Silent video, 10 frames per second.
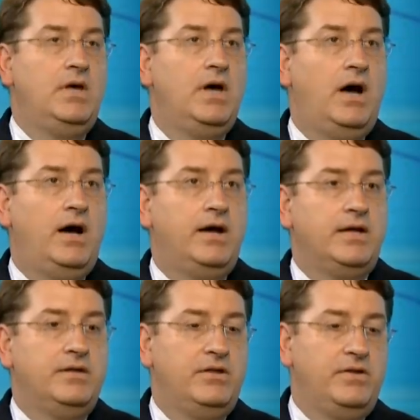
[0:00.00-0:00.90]

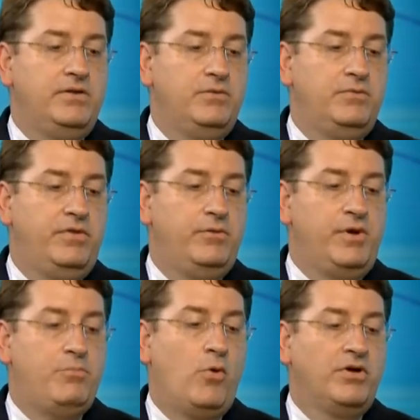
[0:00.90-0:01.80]
The
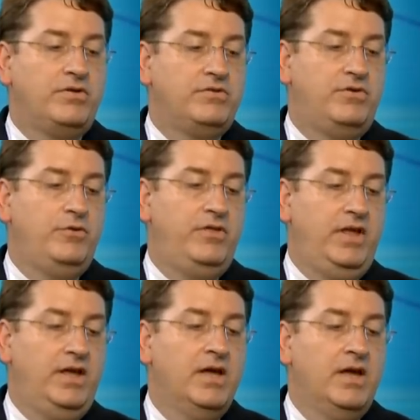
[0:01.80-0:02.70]
report
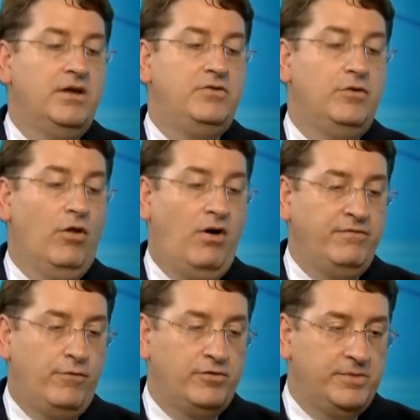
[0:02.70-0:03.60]
to law
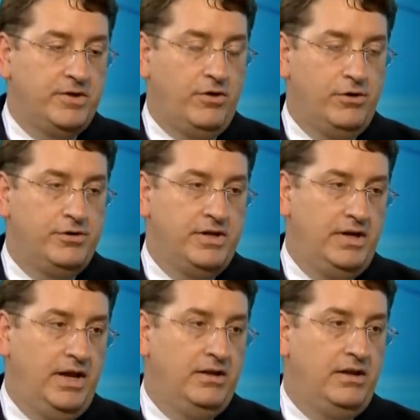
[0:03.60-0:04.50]
enforcement occurred
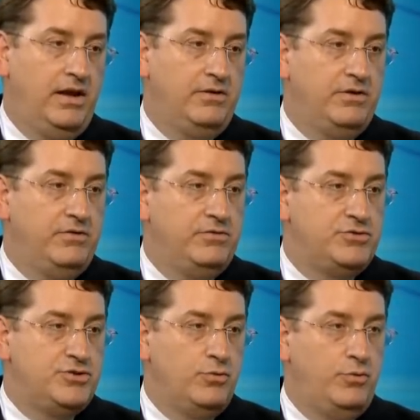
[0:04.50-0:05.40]

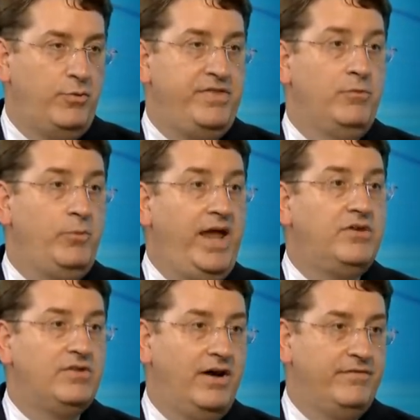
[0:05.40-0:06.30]
within
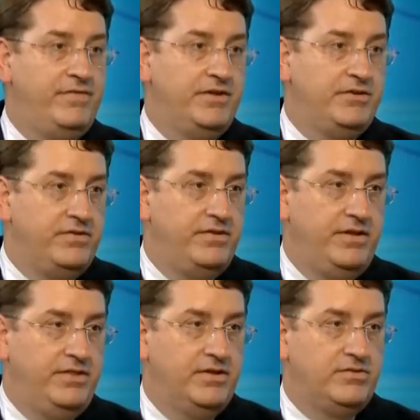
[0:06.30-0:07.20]
weeks of
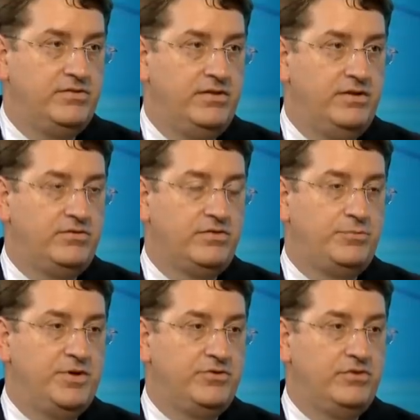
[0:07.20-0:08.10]
this
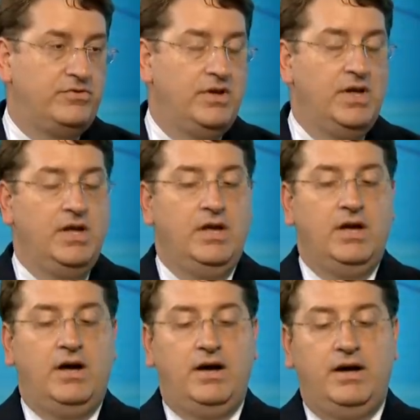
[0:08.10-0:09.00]
suspicious
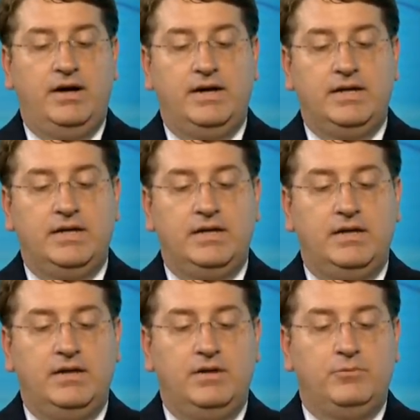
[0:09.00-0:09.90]

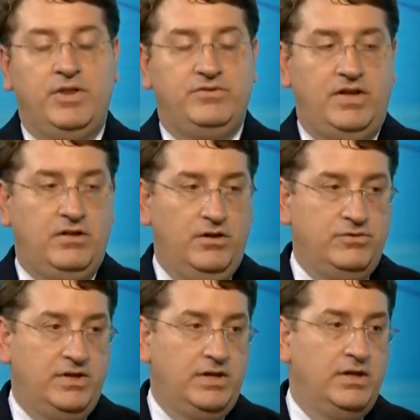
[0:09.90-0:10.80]
real estate
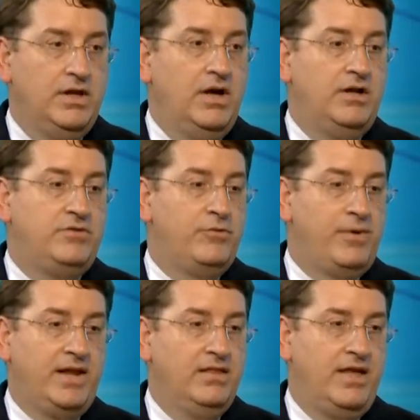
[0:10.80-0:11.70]
closing. To the
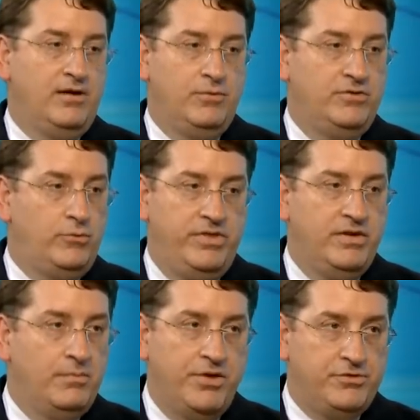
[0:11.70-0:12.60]
regulator was
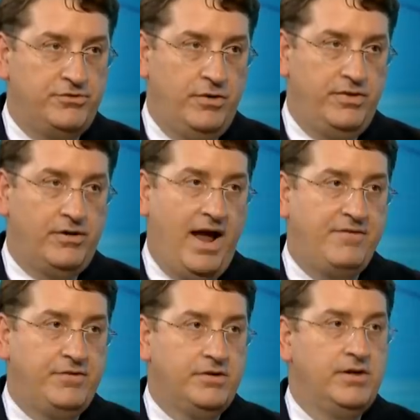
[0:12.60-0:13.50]
within a month or so
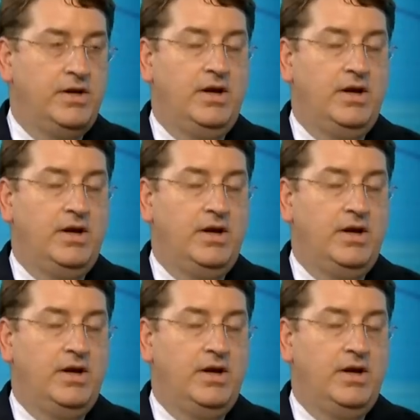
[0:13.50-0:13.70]
thereafter.